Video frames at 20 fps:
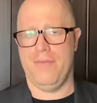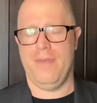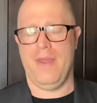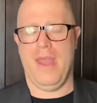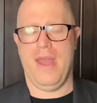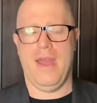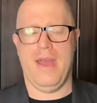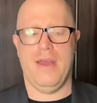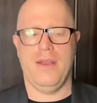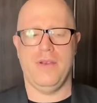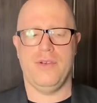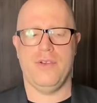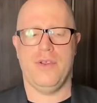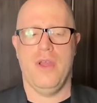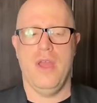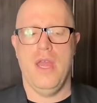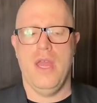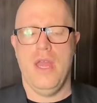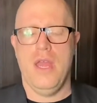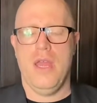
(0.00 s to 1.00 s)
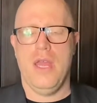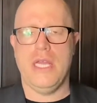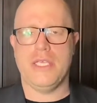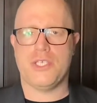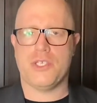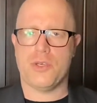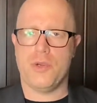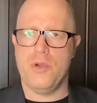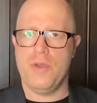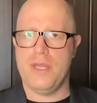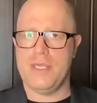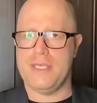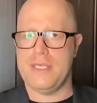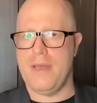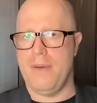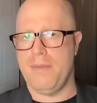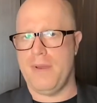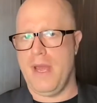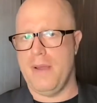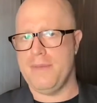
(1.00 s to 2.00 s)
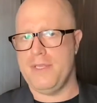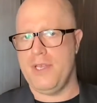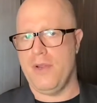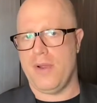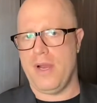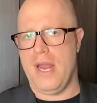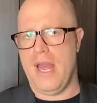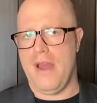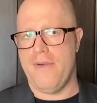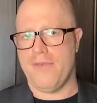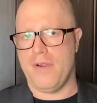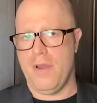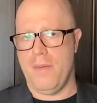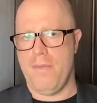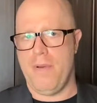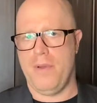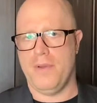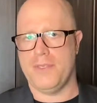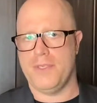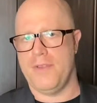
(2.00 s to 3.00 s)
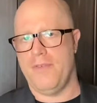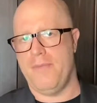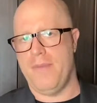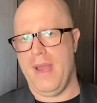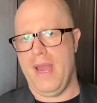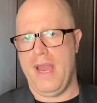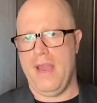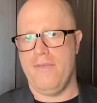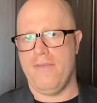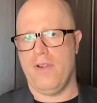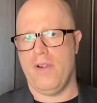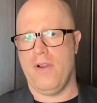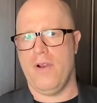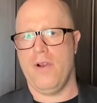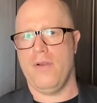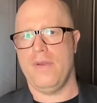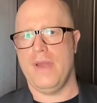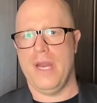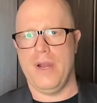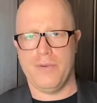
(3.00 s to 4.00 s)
And it's true that sometimes you can have compulsive behavior,